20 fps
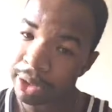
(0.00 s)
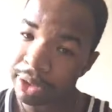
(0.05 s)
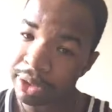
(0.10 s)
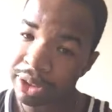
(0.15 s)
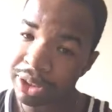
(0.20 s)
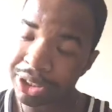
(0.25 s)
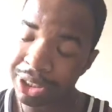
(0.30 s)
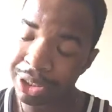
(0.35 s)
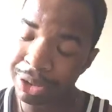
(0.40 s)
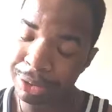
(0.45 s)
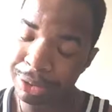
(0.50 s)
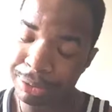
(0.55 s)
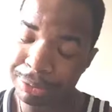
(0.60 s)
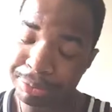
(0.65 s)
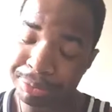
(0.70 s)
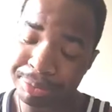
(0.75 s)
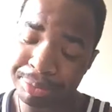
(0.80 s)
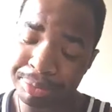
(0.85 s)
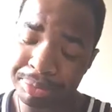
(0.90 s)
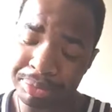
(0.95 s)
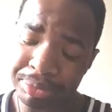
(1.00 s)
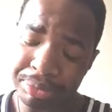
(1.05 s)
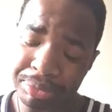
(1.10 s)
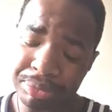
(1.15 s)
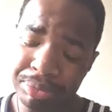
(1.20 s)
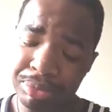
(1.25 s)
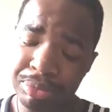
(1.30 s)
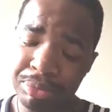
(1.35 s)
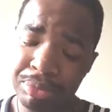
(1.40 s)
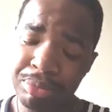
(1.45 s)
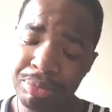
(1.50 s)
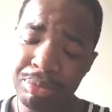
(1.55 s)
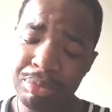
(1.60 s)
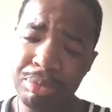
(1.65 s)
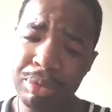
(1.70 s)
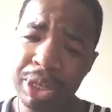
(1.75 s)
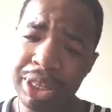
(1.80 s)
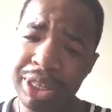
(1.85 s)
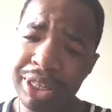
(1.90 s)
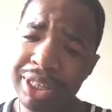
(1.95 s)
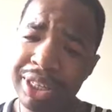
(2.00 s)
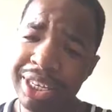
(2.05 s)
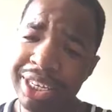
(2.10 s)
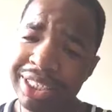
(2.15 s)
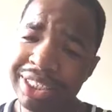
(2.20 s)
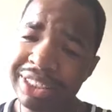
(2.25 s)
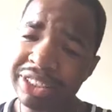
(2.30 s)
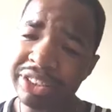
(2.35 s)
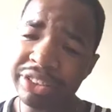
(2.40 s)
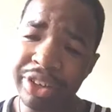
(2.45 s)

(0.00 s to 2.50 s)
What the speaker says: So let's